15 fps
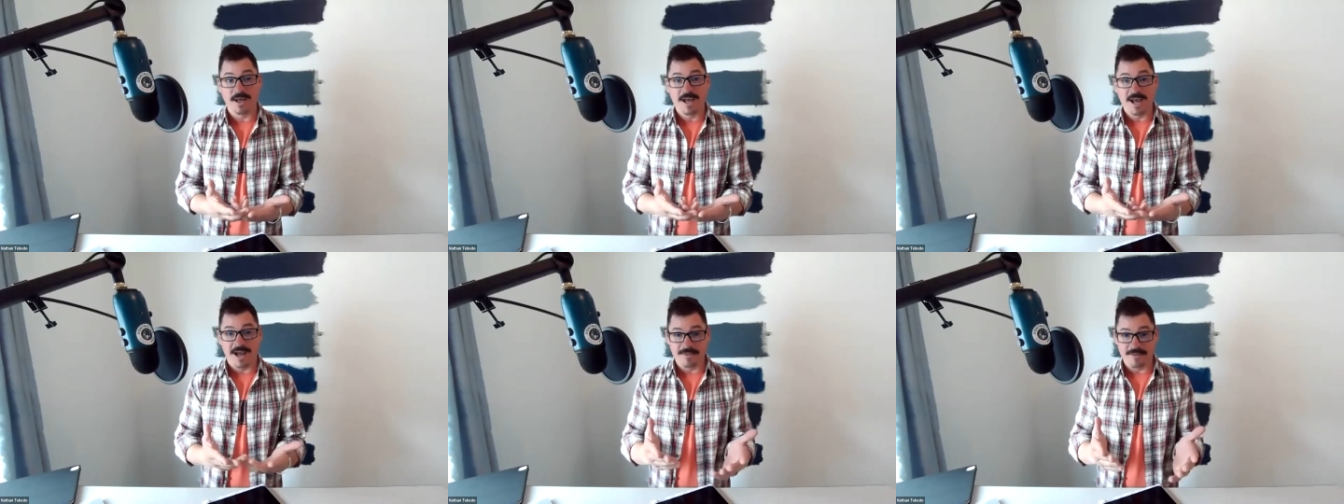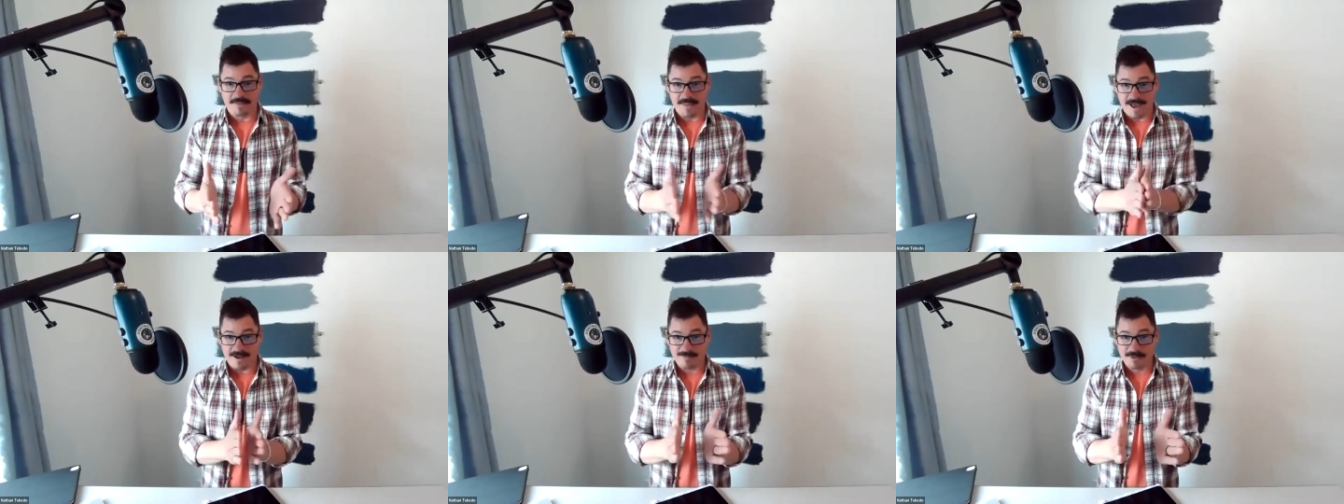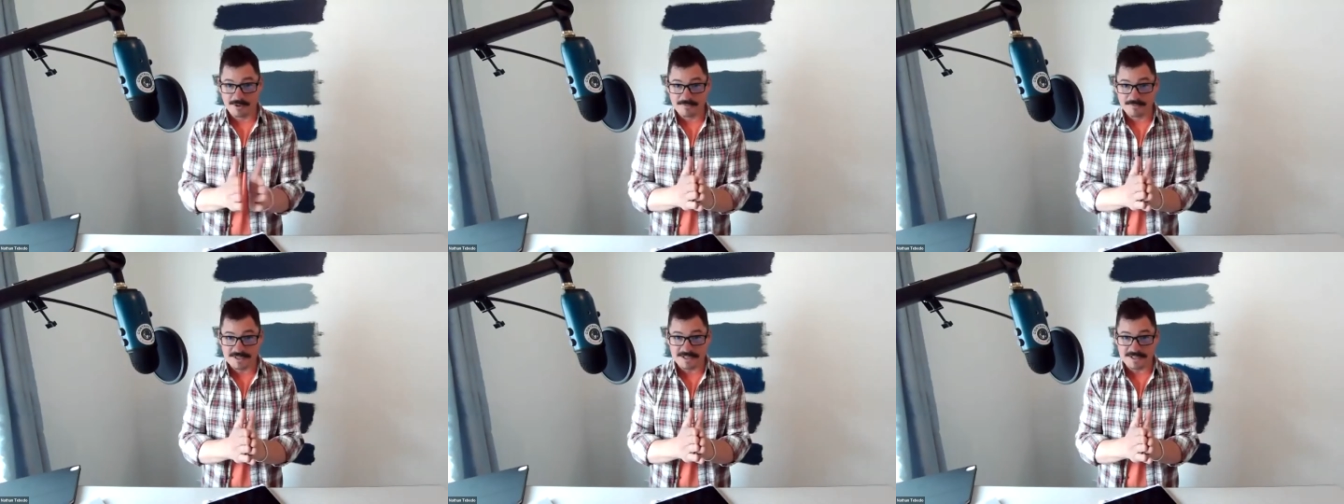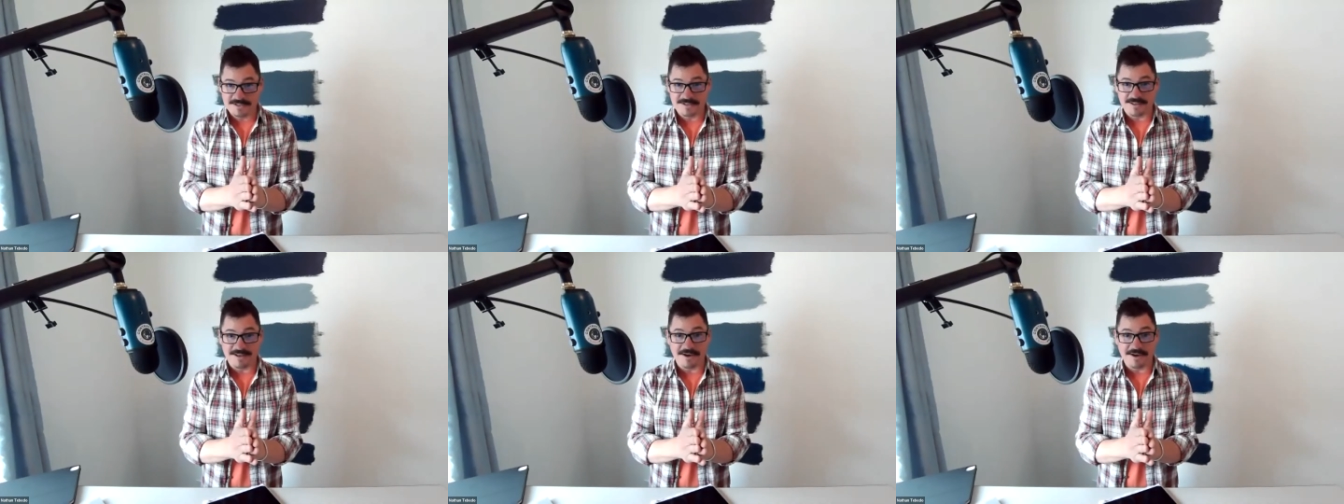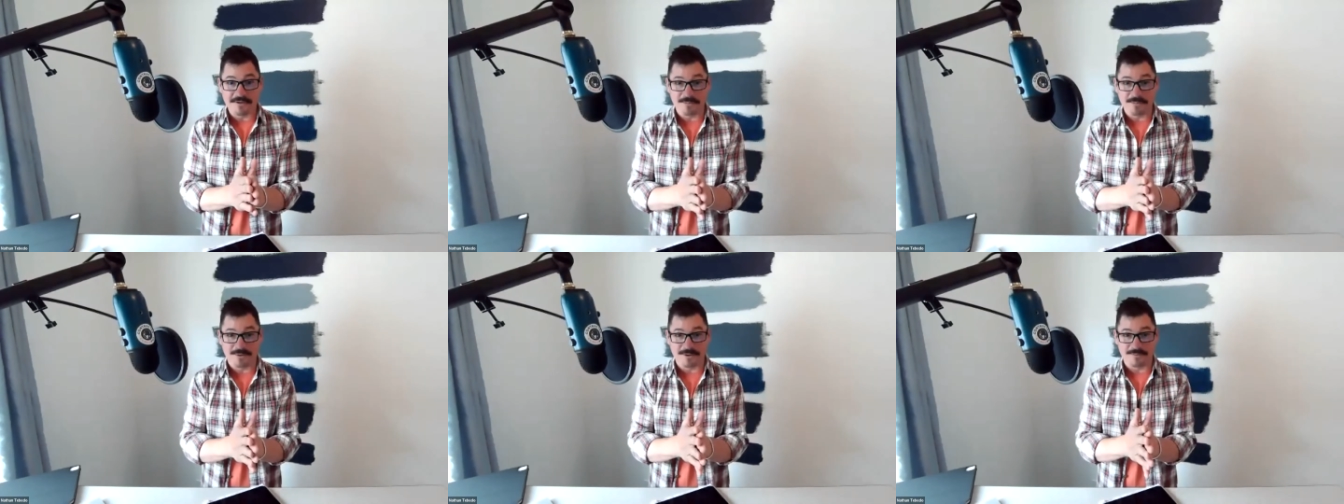And then that moves into the other
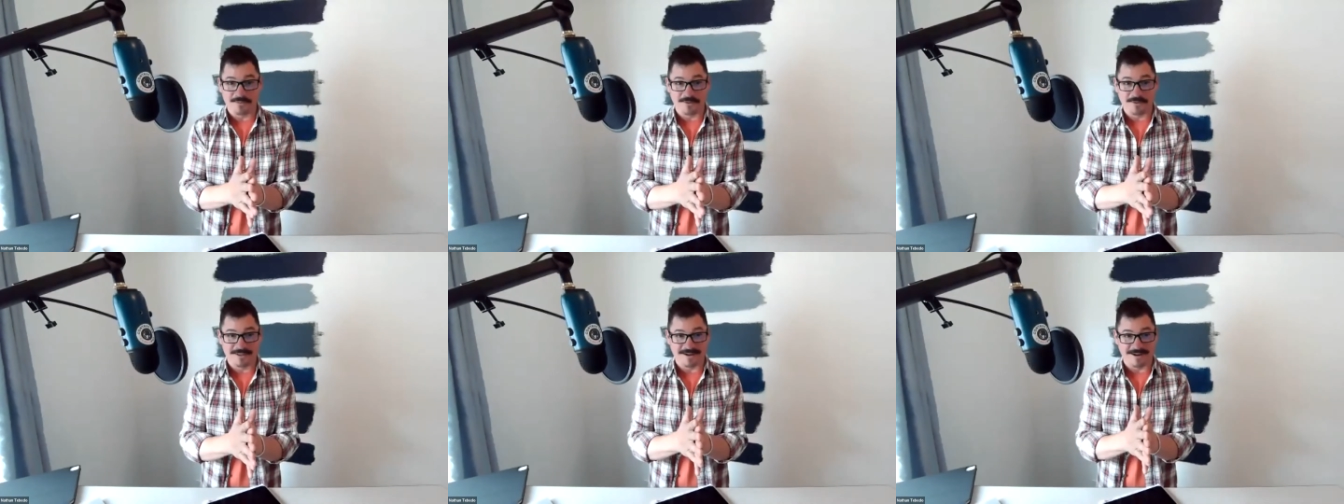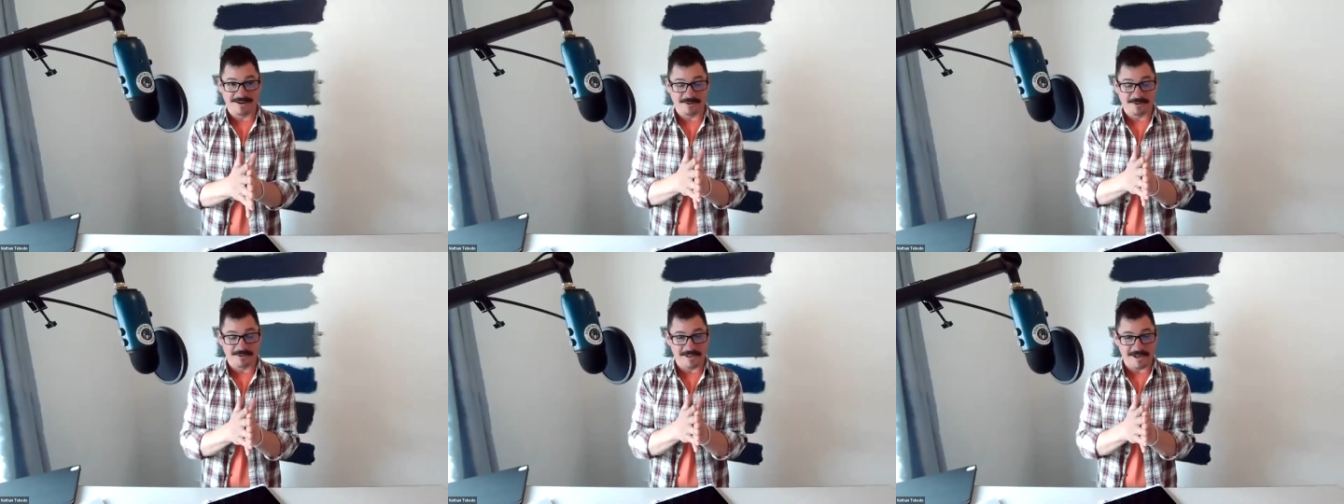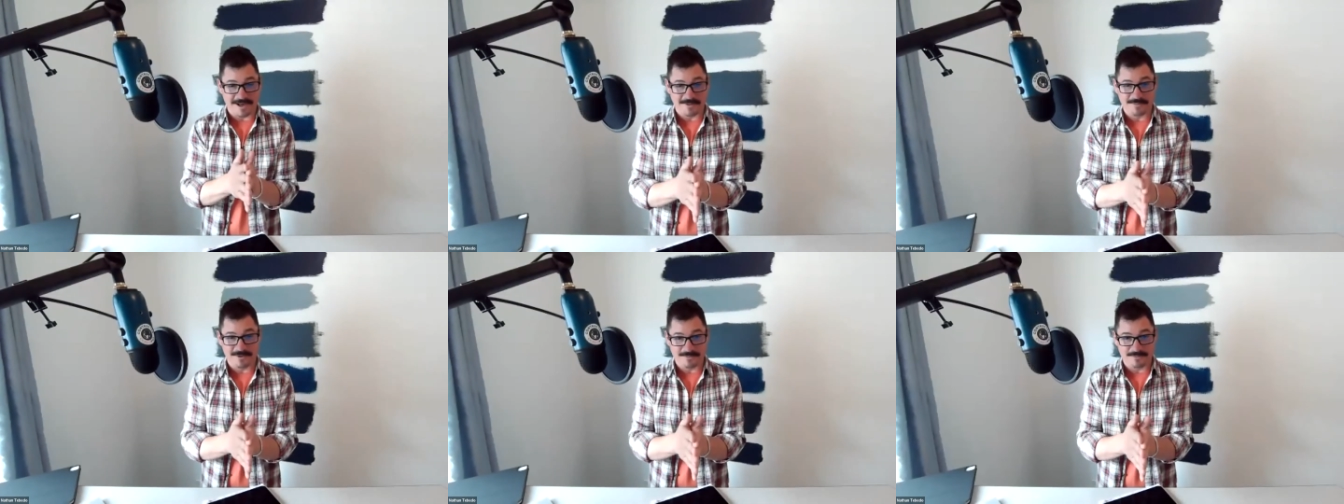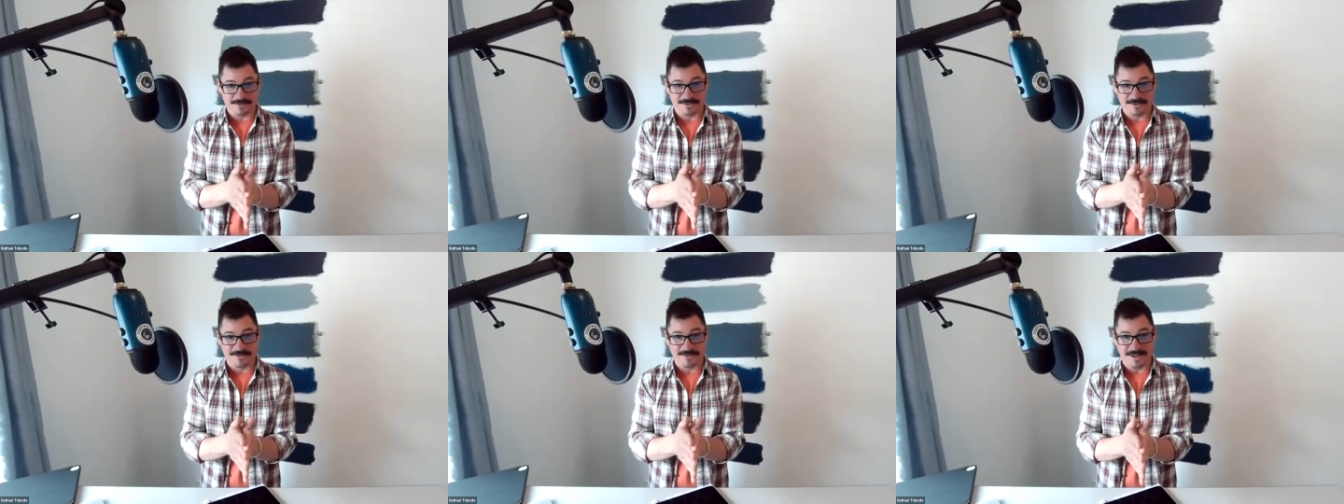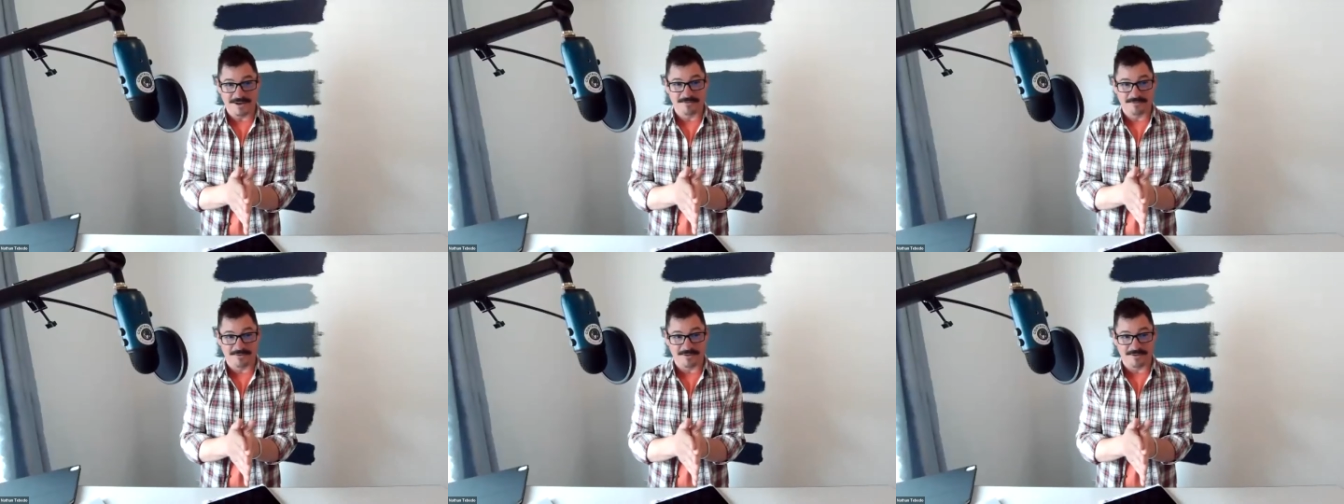bullet point that I know a lot of people tuned in
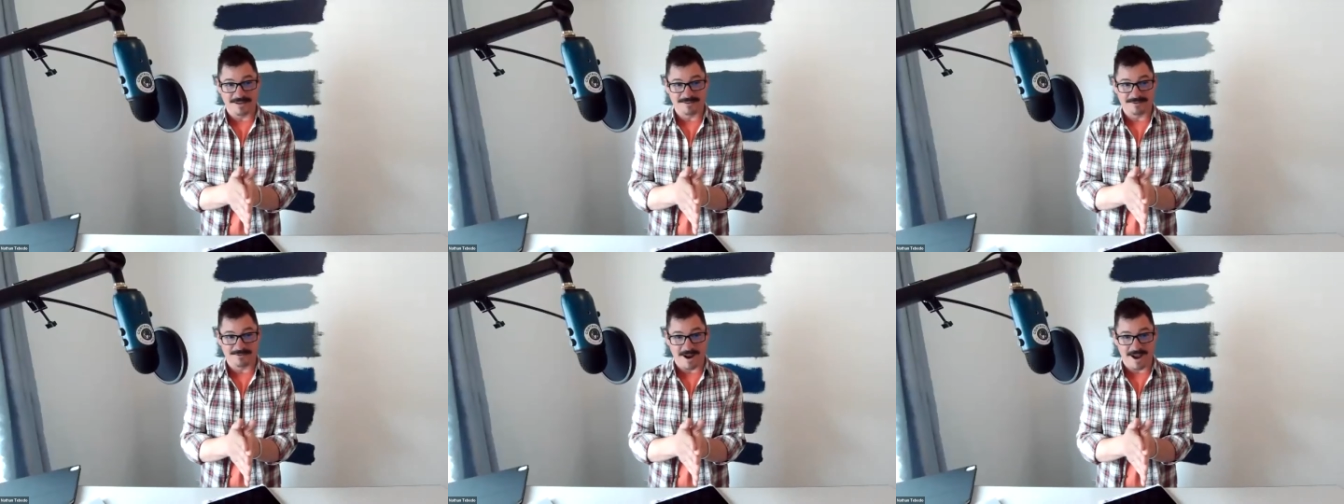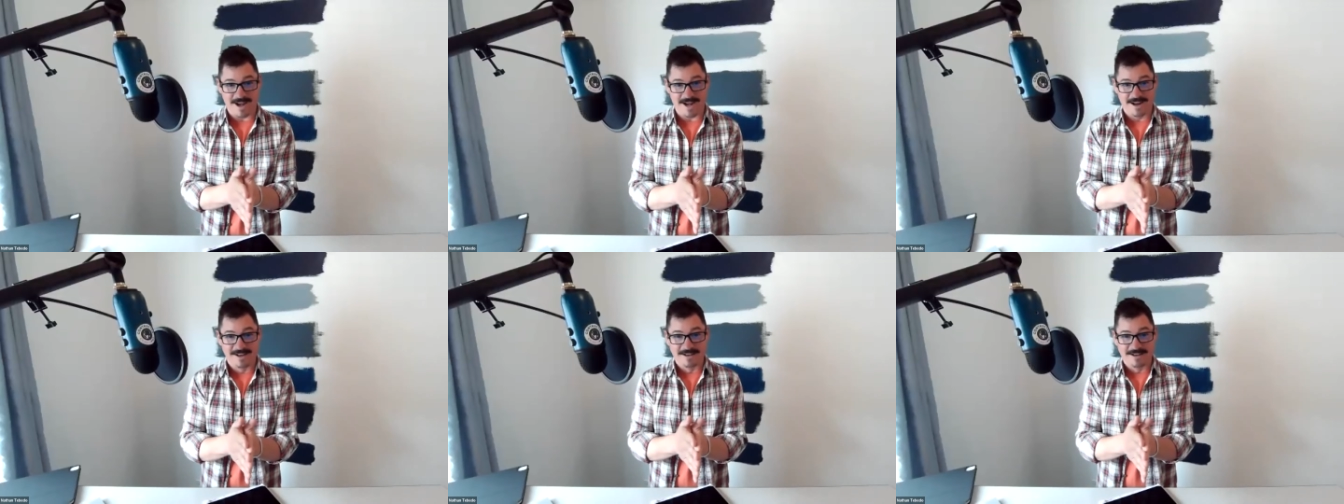for this, right?